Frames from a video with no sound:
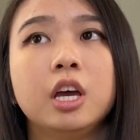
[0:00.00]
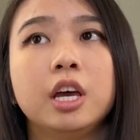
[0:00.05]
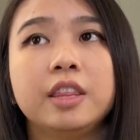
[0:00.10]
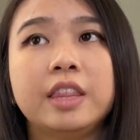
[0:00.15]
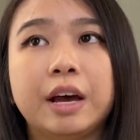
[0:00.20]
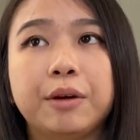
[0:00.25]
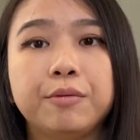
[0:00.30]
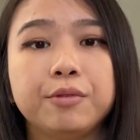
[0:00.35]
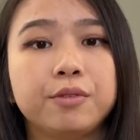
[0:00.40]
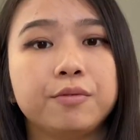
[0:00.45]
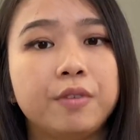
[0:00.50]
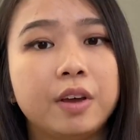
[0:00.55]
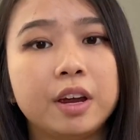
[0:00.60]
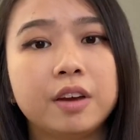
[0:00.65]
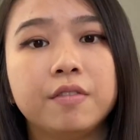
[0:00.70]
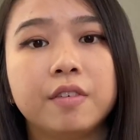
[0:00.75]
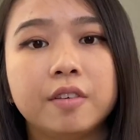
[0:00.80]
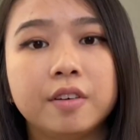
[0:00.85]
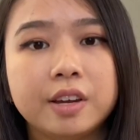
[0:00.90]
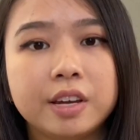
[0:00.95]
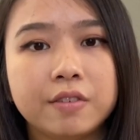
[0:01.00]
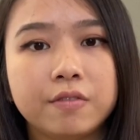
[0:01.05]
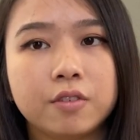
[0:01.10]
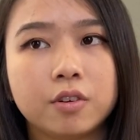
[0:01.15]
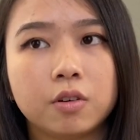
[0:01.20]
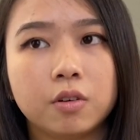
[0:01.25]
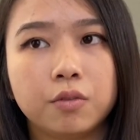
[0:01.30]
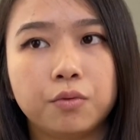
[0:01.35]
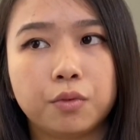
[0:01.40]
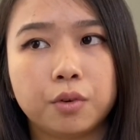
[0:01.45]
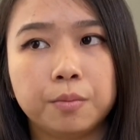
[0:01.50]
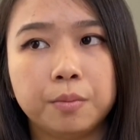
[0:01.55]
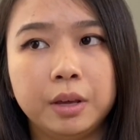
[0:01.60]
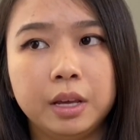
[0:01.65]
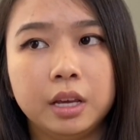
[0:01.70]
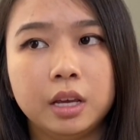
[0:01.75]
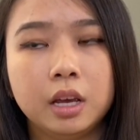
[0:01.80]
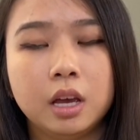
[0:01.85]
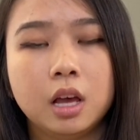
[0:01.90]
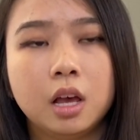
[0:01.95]
that was very, very difficult for
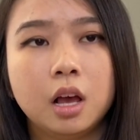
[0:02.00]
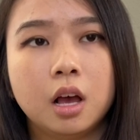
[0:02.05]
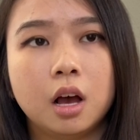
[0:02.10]
me.